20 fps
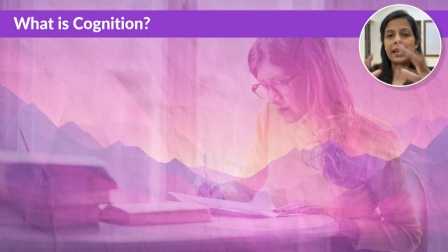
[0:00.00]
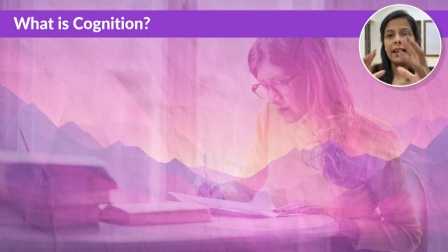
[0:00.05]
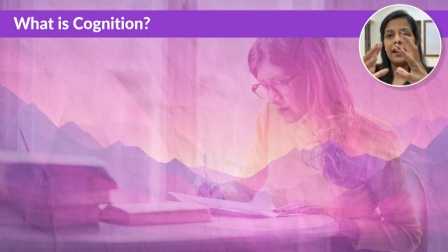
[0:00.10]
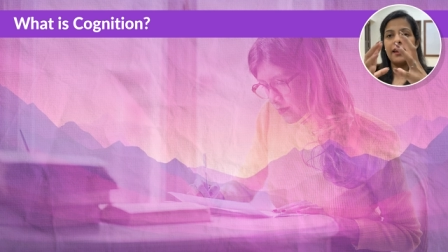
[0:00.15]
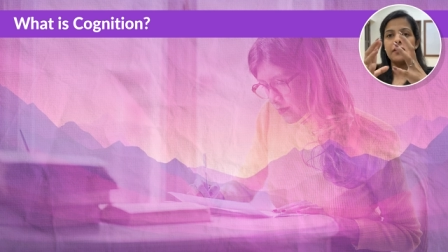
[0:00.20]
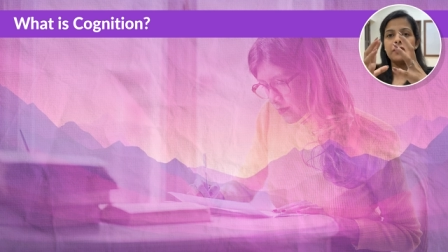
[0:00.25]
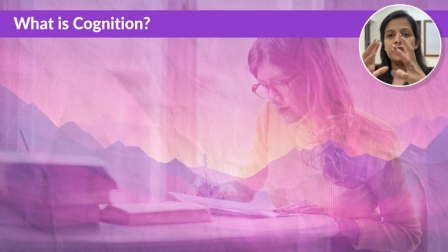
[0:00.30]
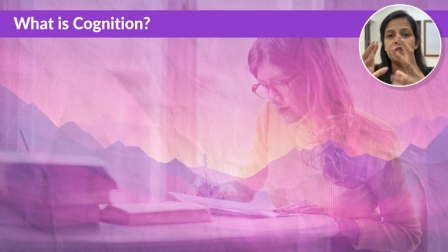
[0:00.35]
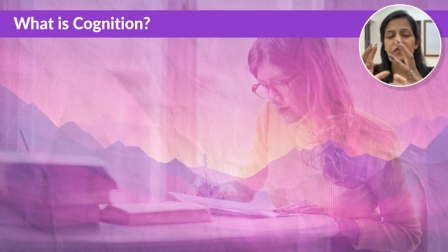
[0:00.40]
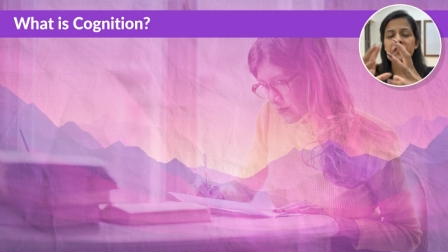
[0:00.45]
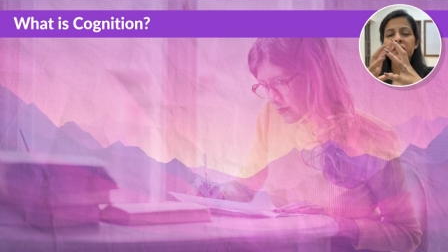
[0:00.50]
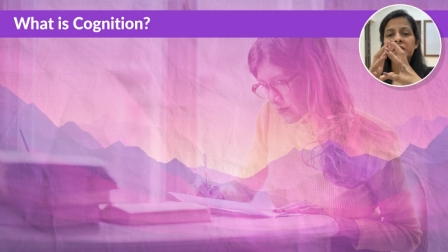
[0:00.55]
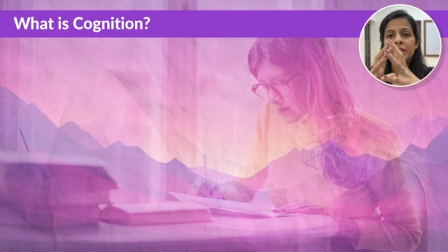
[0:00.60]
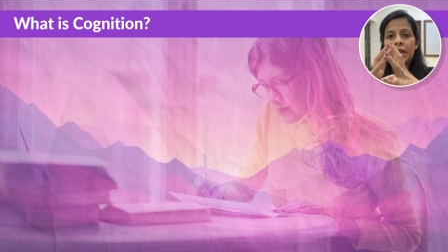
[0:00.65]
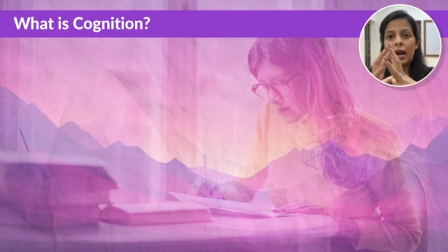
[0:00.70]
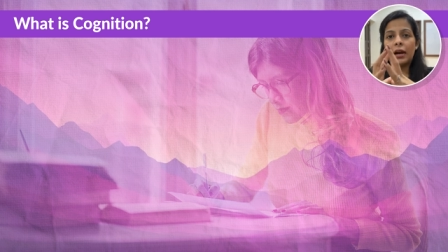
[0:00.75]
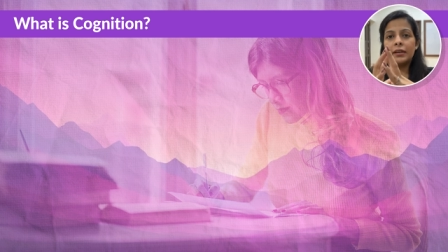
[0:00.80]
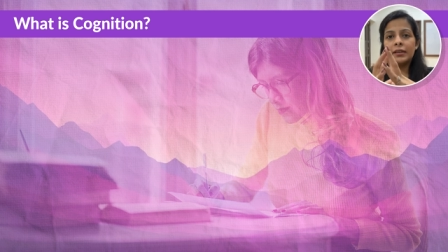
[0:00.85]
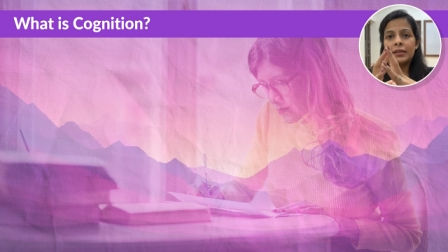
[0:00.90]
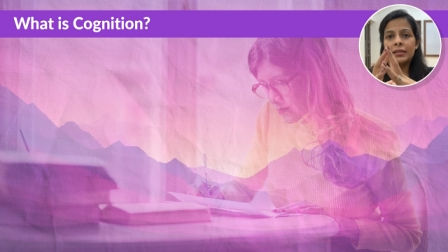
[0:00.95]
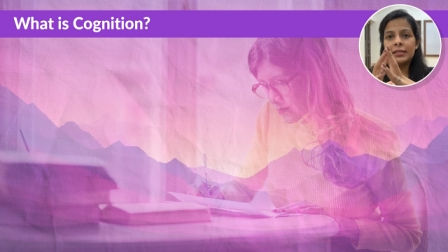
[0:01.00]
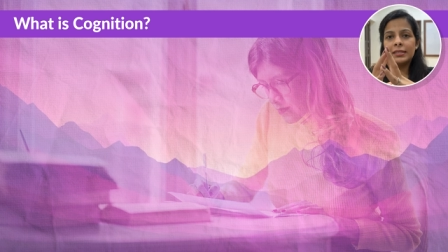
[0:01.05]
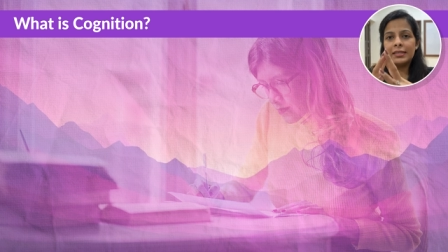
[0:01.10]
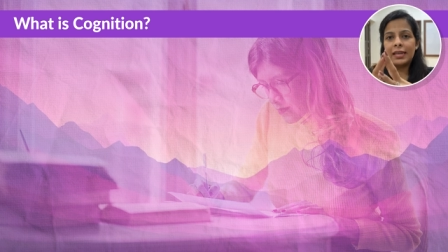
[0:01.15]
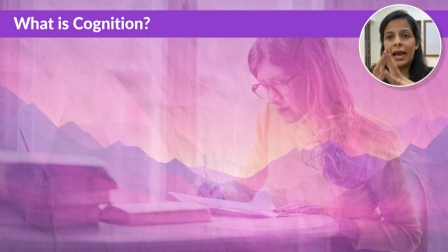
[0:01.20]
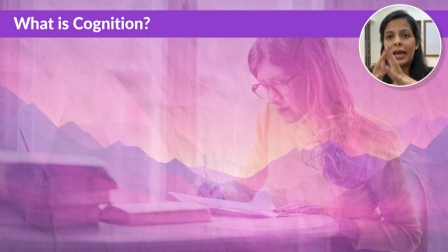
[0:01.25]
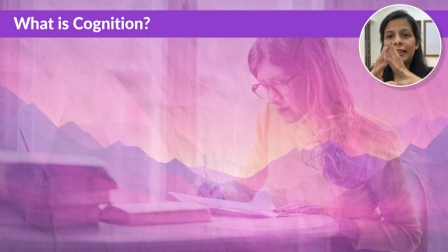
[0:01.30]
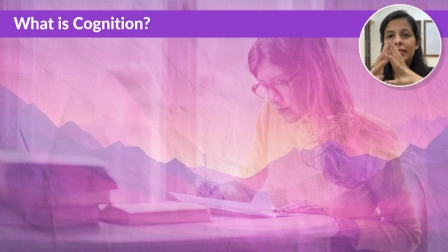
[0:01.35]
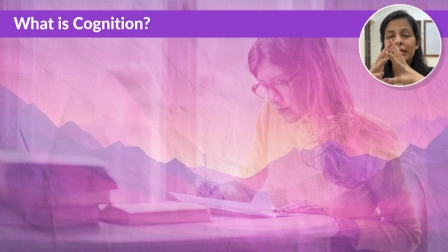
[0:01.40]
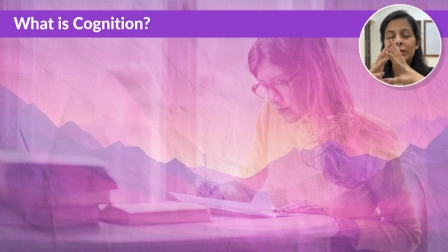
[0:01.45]
let us first
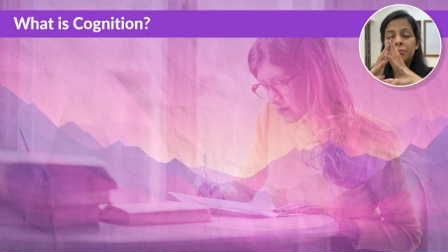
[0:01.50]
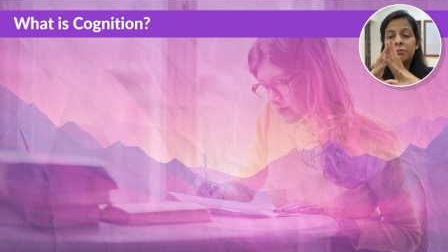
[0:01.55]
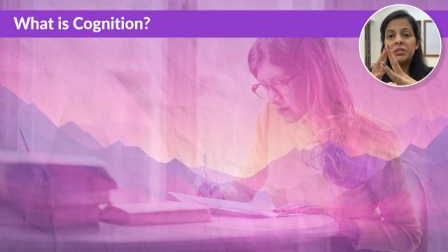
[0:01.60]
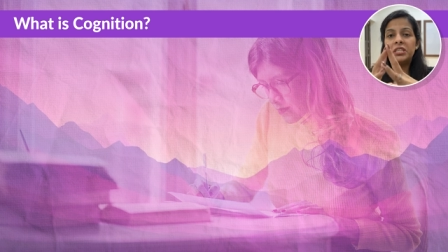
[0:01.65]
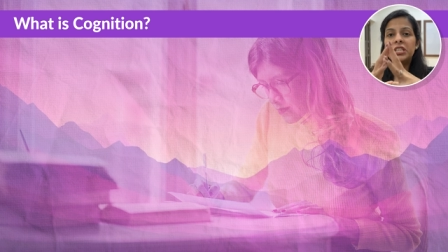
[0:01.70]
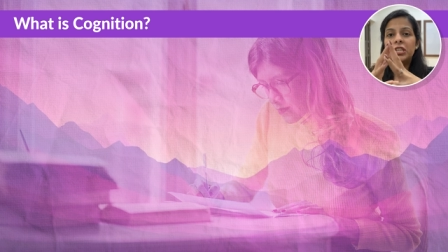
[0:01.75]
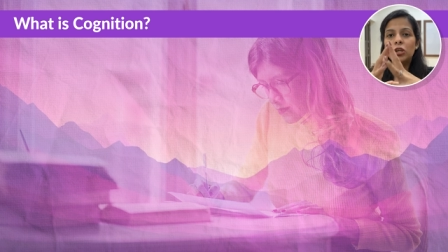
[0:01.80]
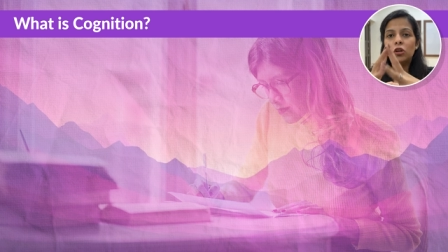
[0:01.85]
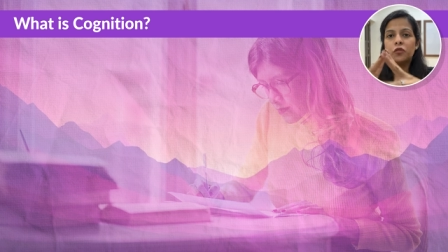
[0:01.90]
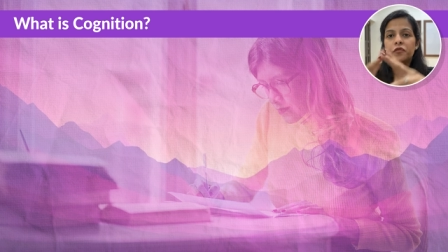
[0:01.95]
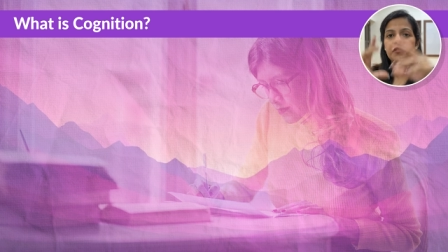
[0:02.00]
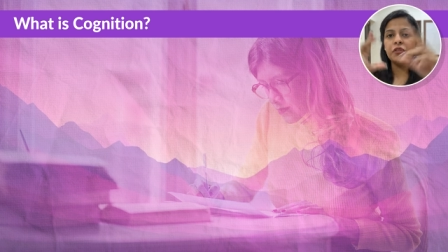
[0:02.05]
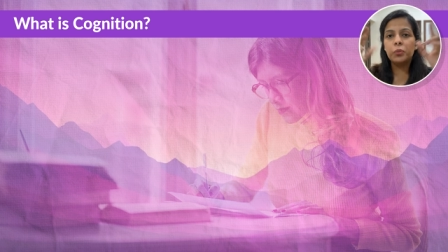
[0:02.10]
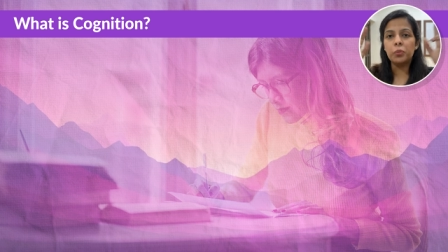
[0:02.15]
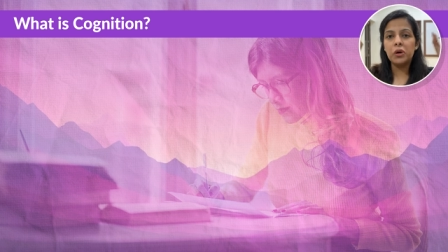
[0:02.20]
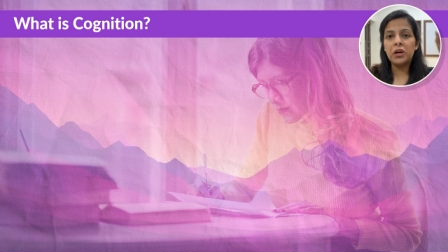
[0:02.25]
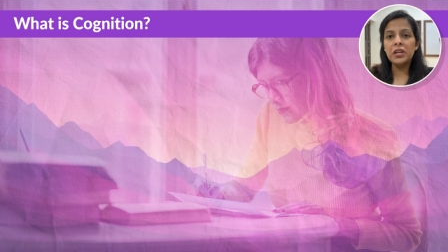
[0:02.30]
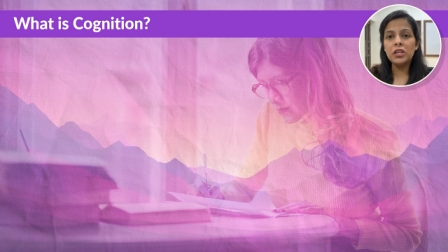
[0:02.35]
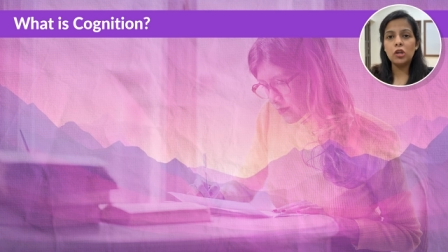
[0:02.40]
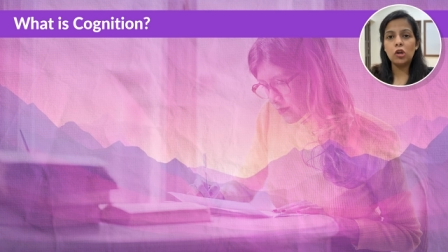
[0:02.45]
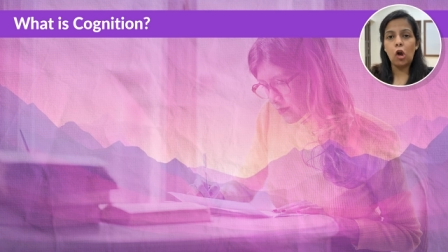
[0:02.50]
understand the meaning of the word